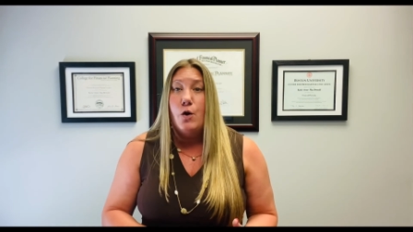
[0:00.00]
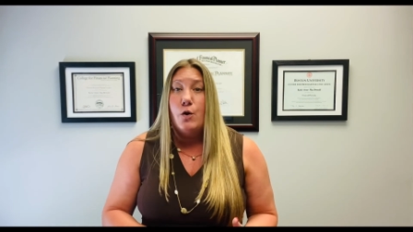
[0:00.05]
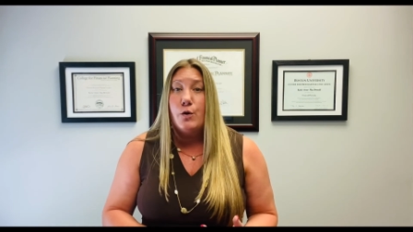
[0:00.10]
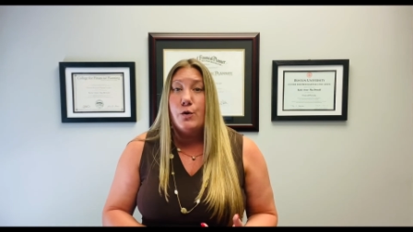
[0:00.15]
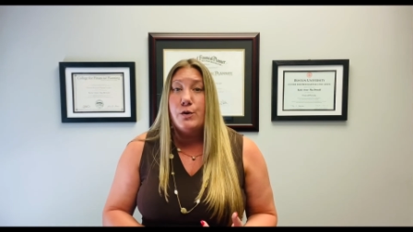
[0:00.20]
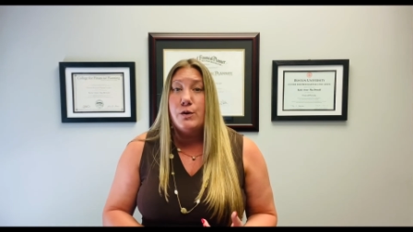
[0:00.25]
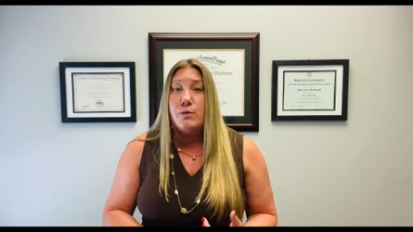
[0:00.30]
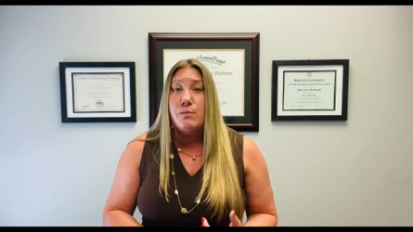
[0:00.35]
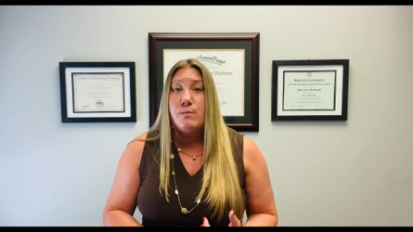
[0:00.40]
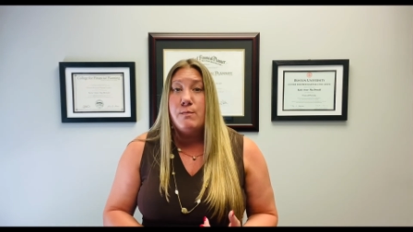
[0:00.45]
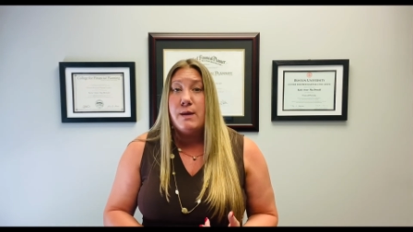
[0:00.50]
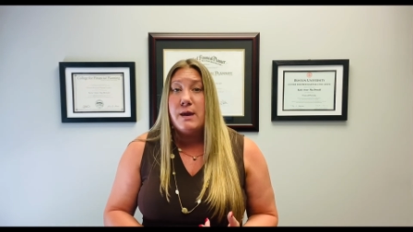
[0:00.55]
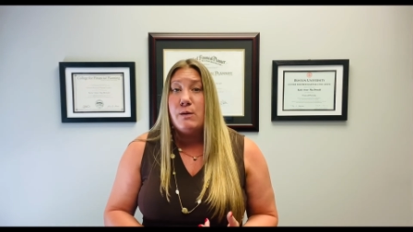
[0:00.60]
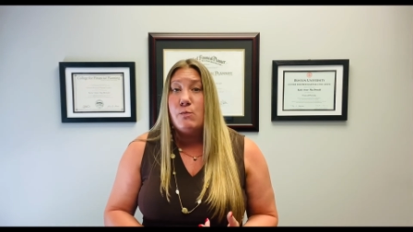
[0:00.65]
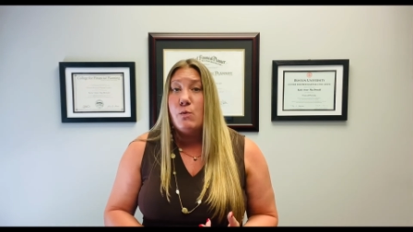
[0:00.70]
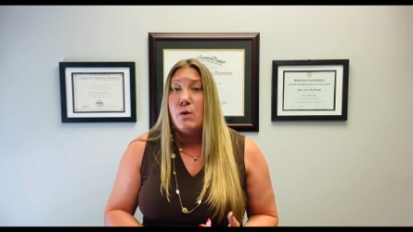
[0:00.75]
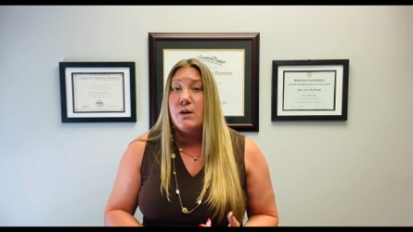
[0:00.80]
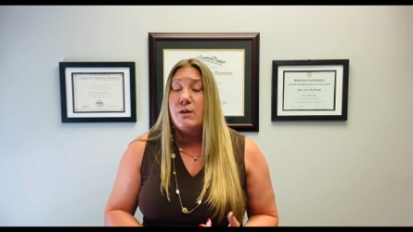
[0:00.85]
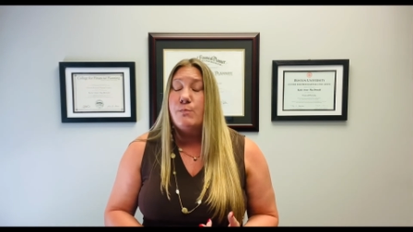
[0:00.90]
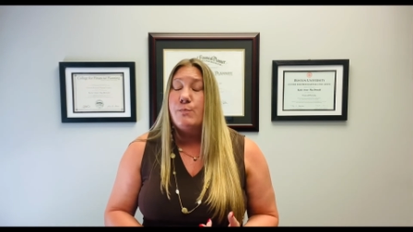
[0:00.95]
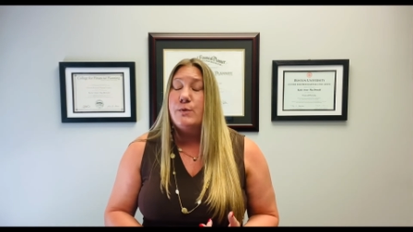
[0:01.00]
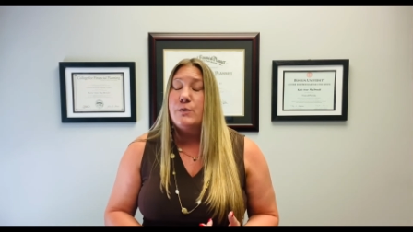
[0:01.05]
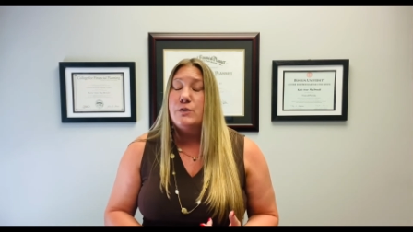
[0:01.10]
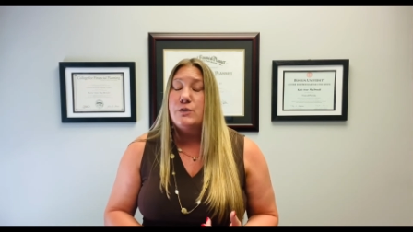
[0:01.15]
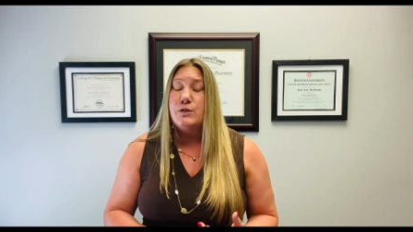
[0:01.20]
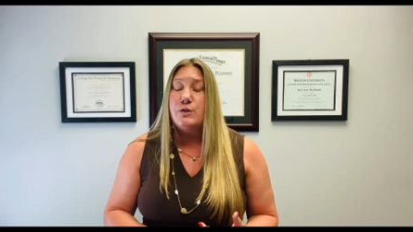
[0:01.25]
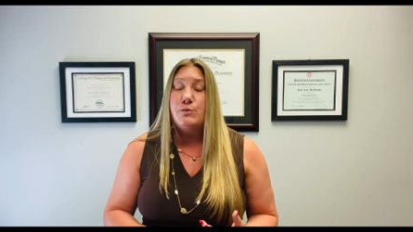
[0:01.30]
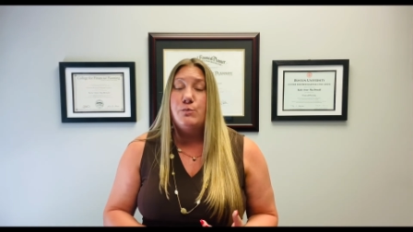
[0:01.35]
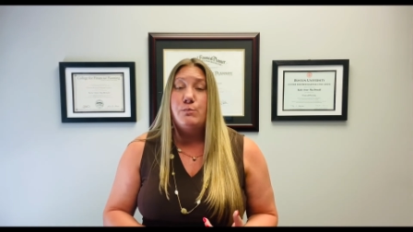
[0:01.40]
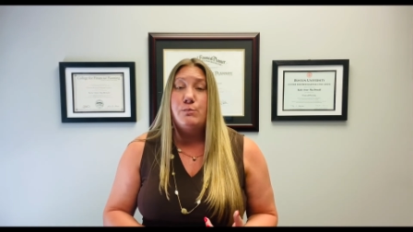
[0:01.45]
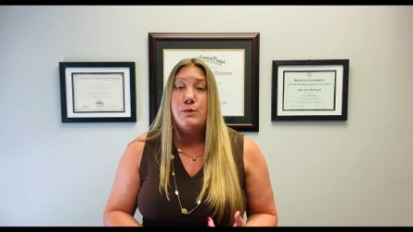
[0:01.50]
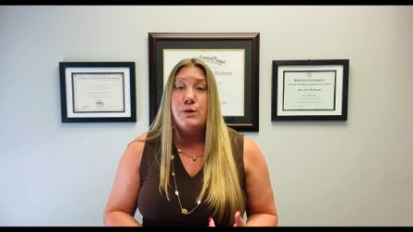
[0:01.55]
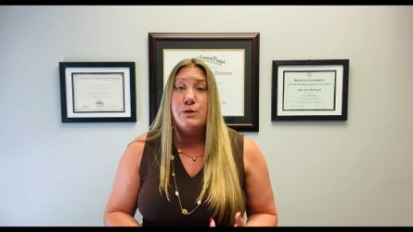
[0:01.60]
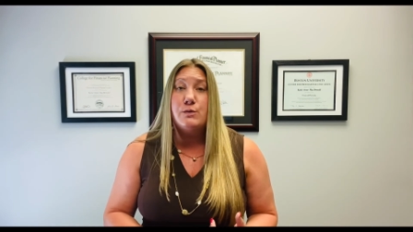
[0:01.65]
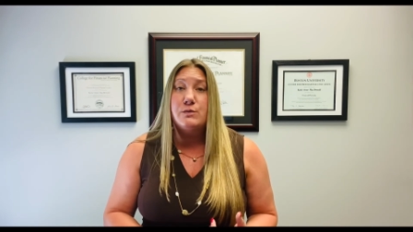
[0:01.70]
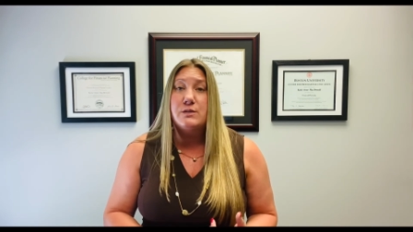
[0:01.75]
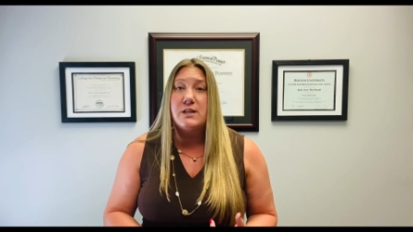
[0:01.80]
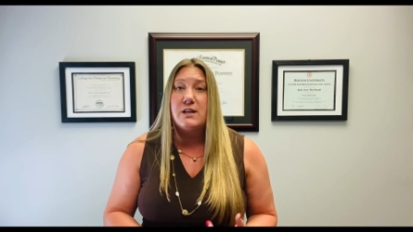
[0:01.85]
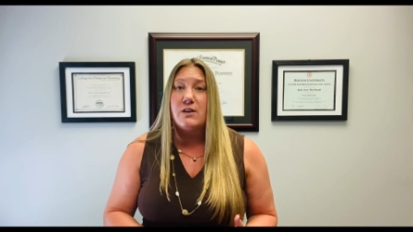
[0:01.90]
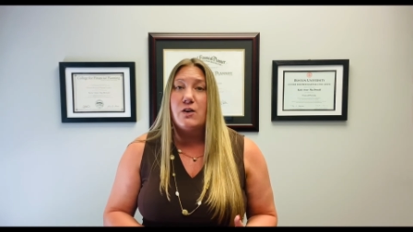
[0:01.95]
or you may want to pursue
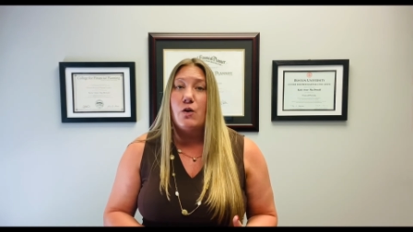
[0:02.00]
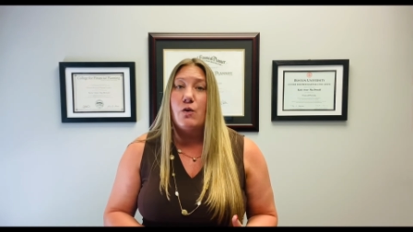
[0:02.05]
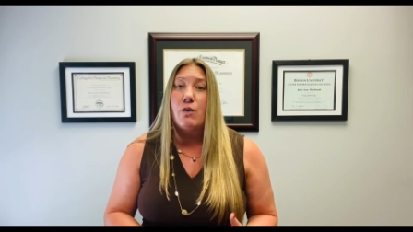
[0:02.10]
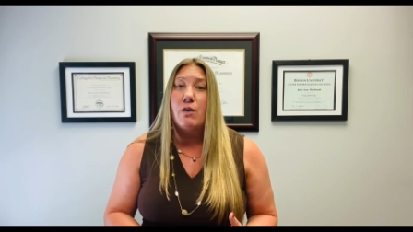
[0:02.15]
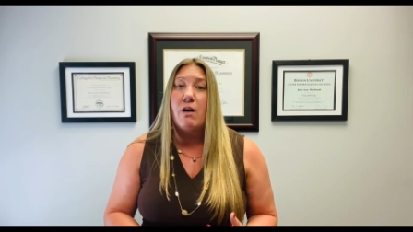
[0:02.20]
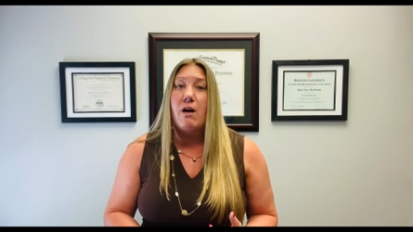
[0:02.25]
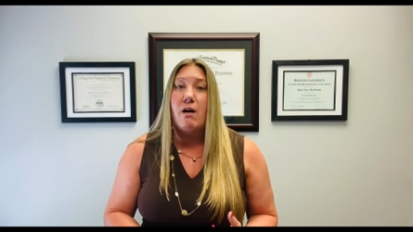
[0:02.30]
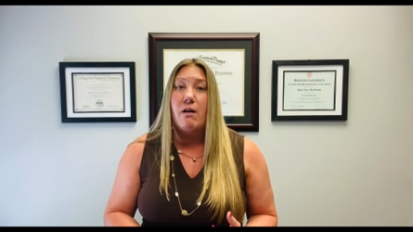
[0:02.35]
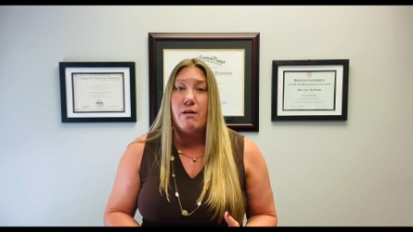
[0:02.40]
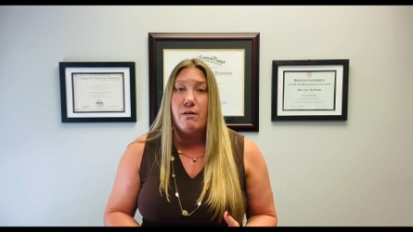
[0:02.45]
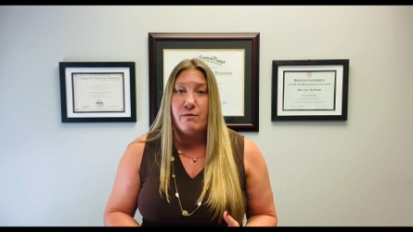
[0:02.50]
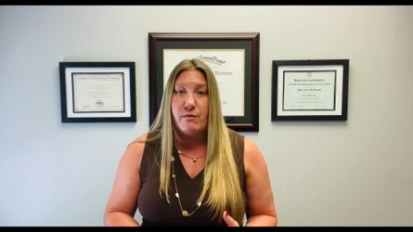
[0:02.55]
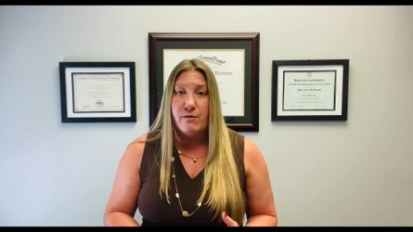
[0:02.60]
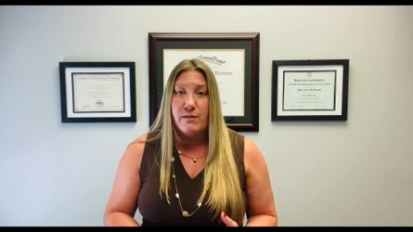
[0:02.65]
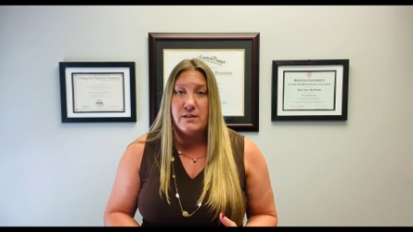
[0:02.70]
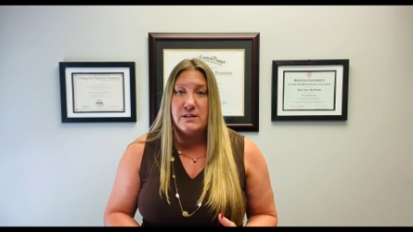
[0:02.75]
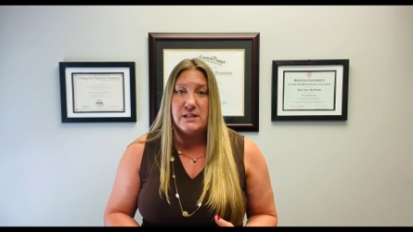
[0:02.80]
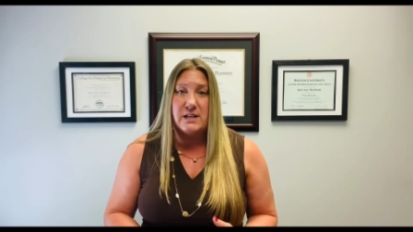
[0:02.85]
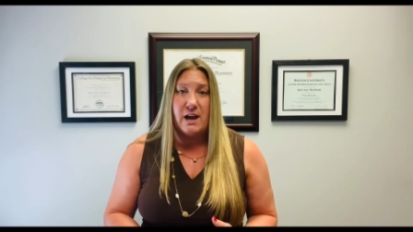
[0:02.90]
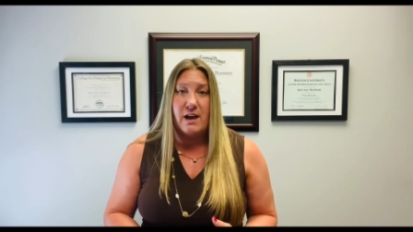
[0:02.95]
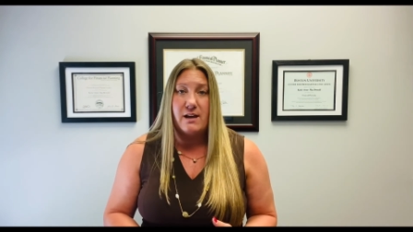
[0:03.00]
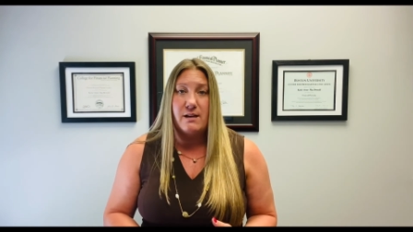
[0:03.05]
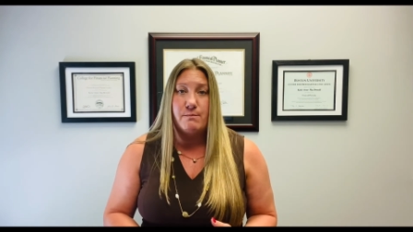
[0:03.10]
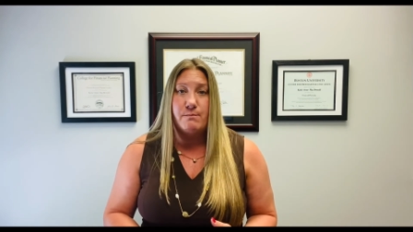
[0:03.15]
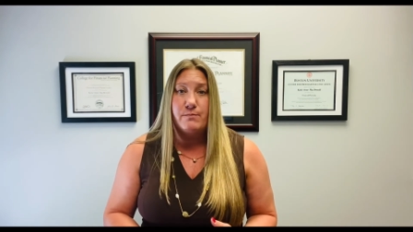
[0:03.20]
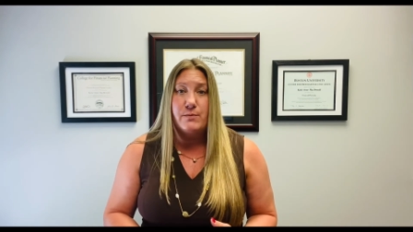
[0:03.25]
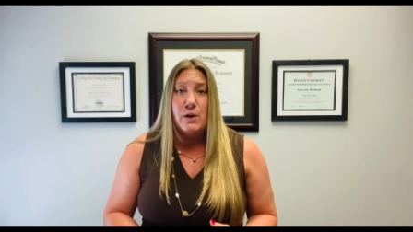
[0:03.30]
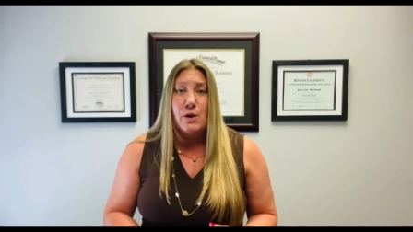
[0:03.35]
music or art full time,